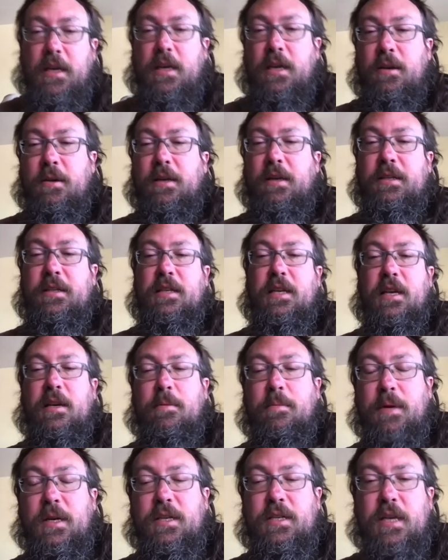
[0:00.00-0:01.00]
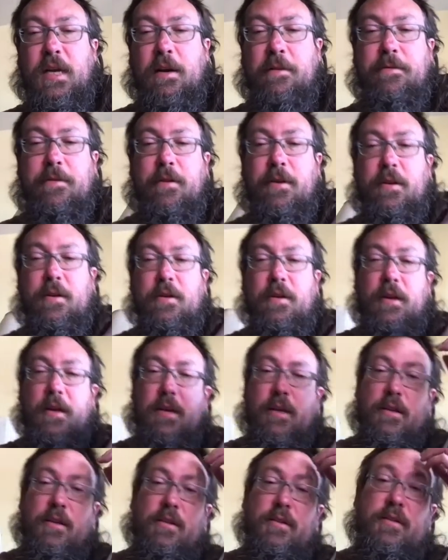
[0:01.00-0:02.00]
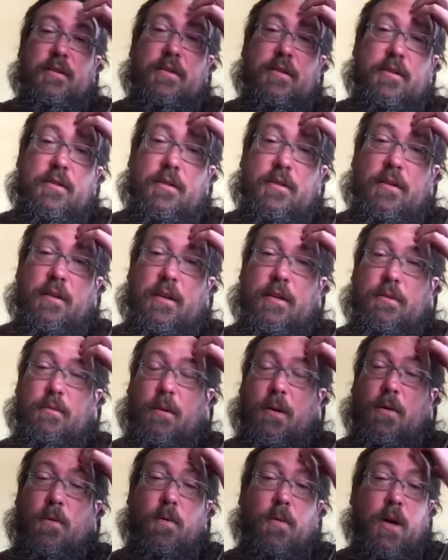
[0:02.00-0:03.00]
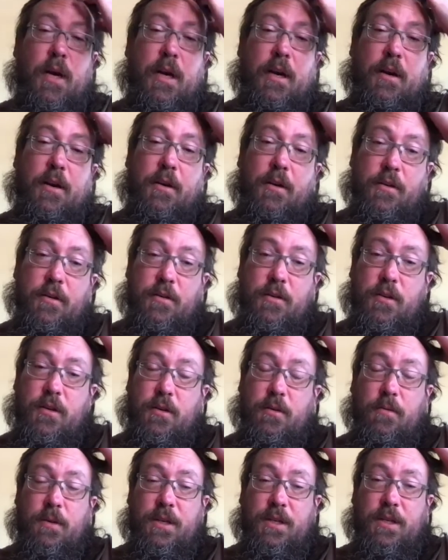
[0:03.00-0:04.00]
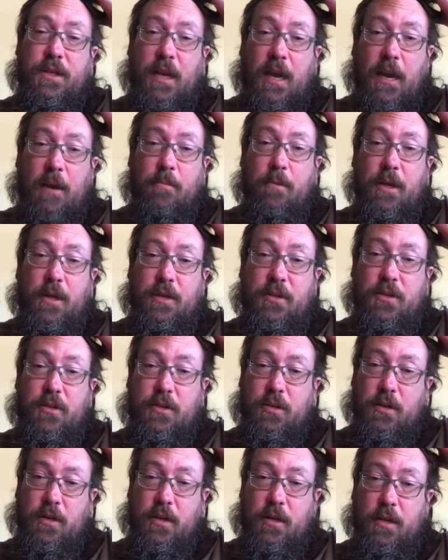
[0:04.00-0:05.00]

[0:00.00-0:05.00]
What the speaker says: You can see how much effort is required to establish